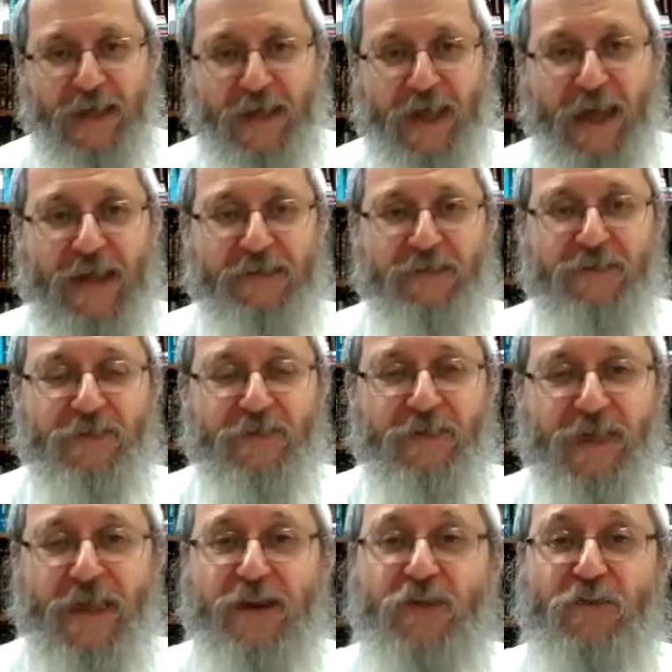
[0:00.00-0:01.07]
And
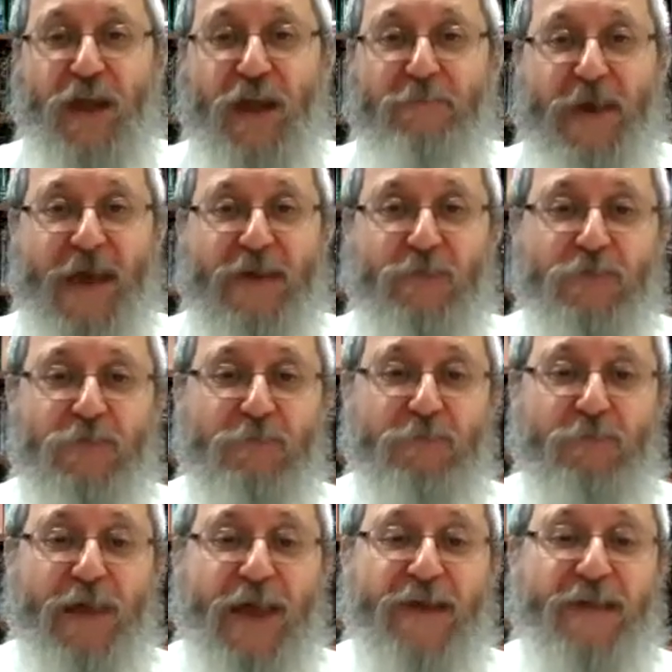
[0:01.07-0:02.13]
they ate a grape, and the
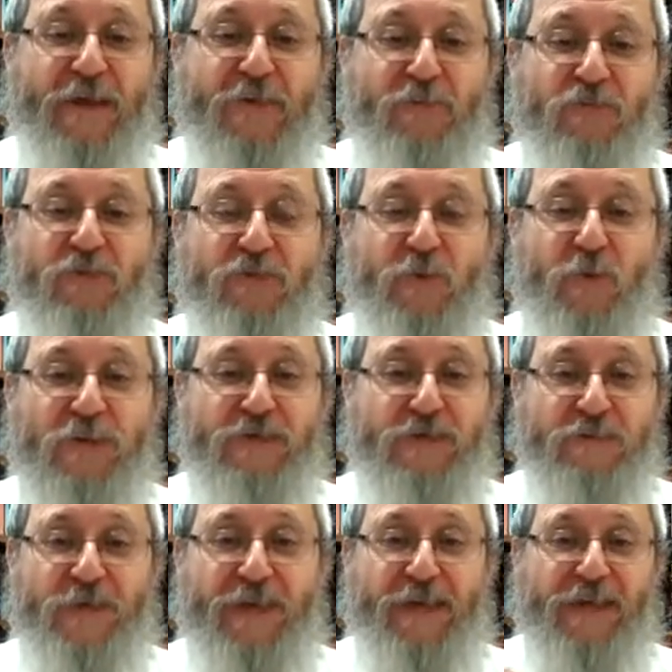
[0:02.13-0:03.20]
plan originally was to
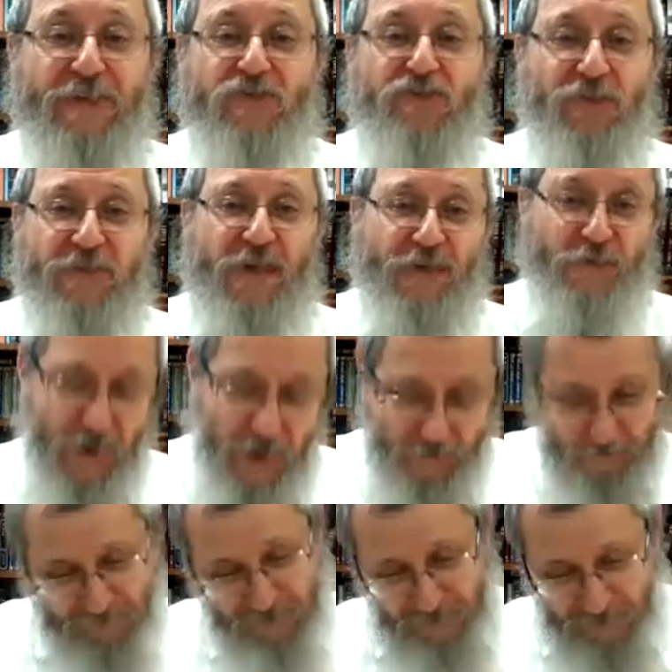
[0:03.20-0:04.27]
make Kiddush on that grape,